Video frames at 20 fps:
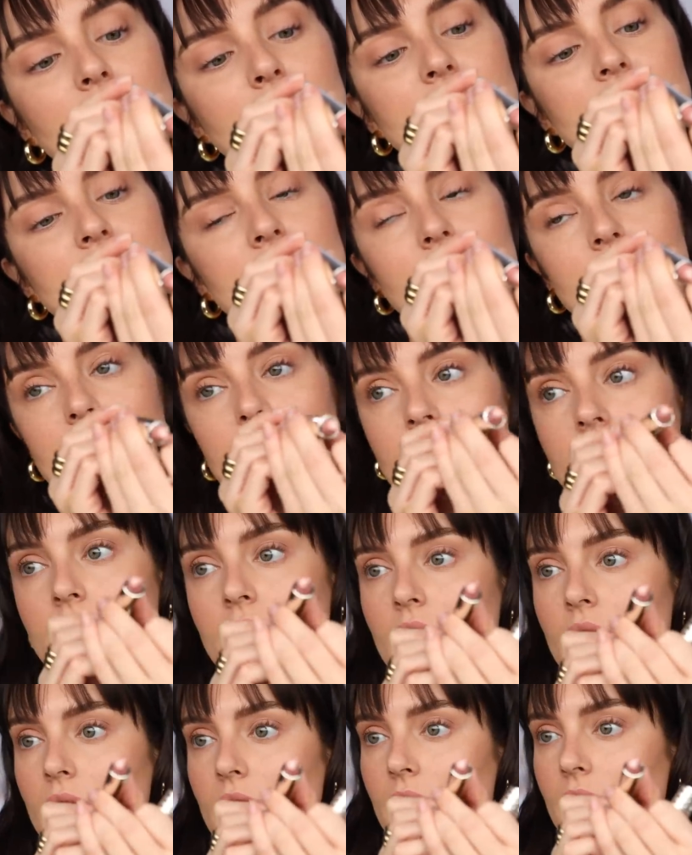Lipstick.
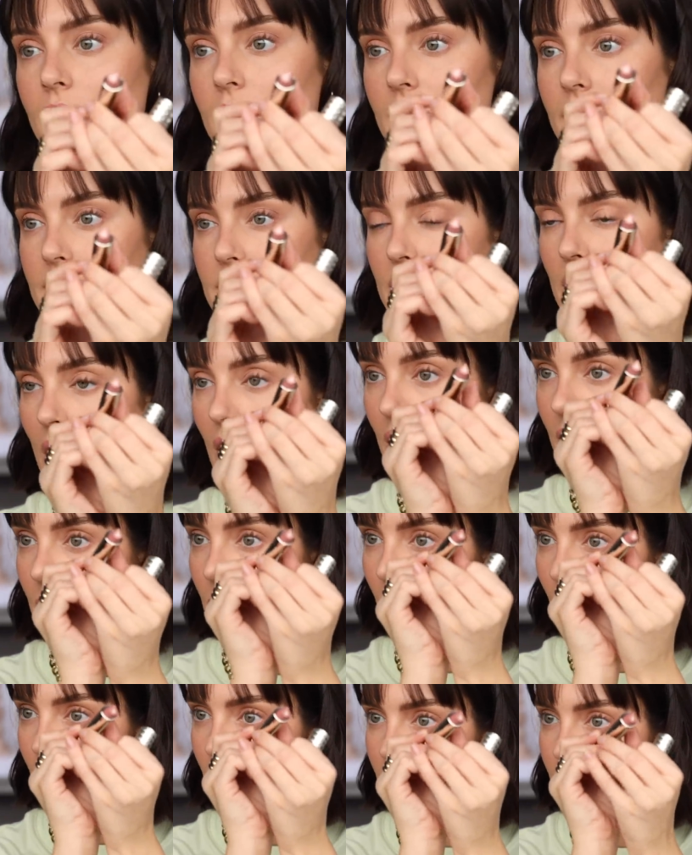It's got
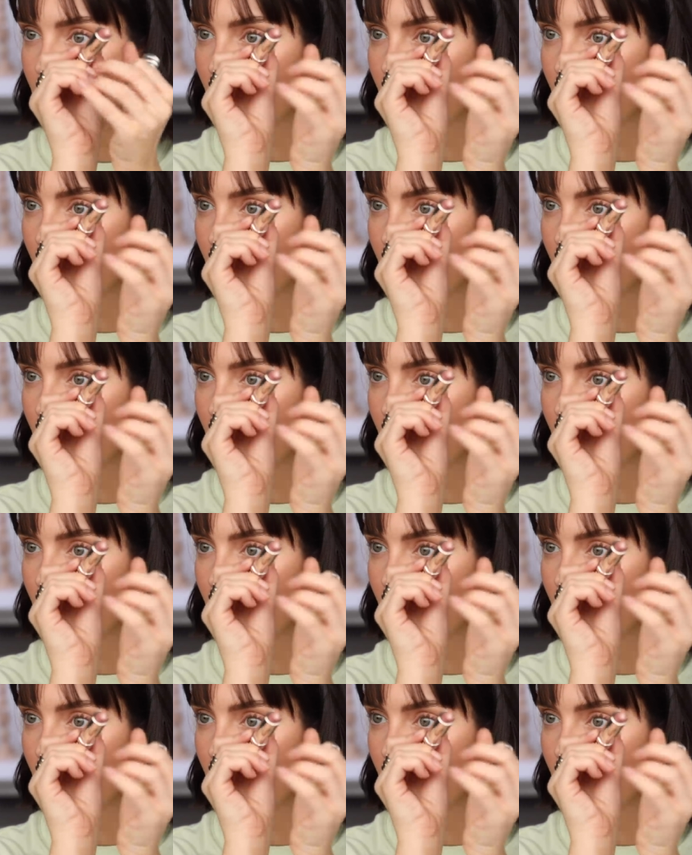one of